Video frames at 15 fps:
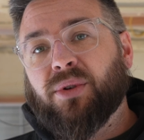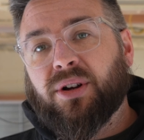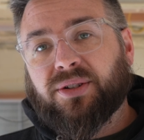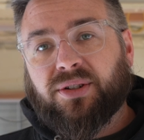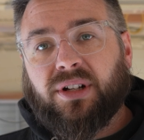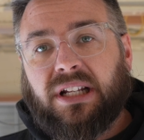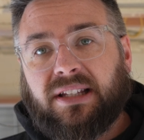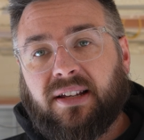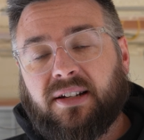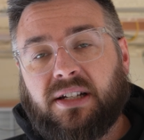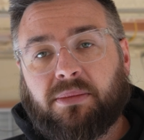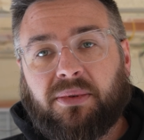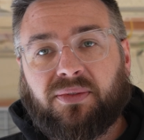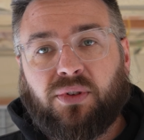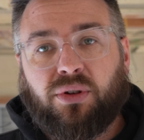We're also going to
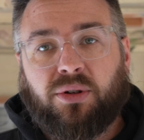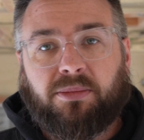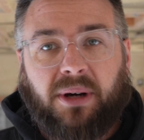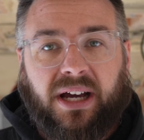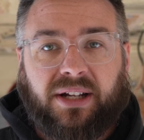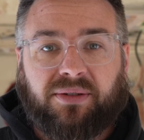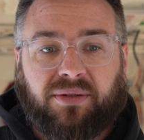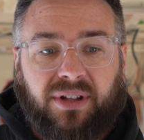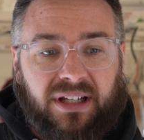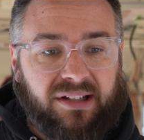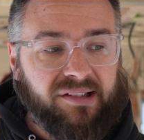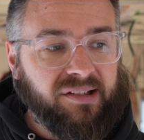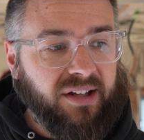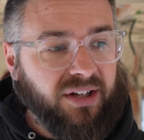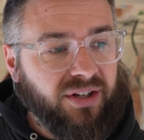touch up a few spots where the
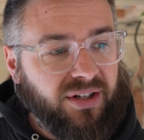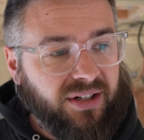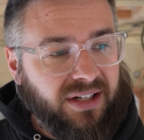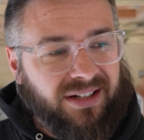insulation